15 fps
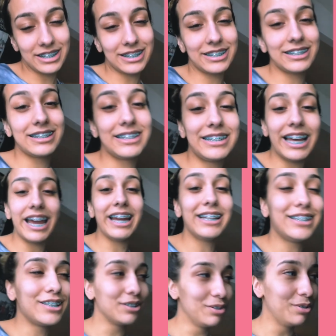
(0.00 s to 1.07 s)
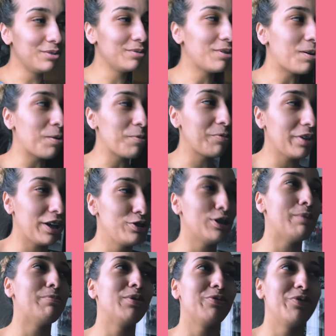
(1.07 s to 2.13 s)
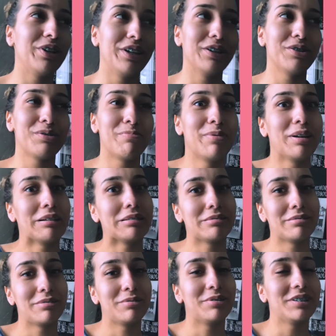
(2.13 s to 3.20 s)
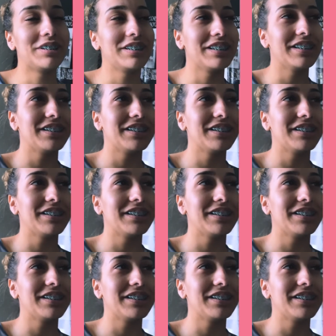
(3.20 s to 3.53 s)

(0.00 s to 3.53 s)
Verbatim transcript: Stay tuned. Hopefully I drop more videos, but we'll see.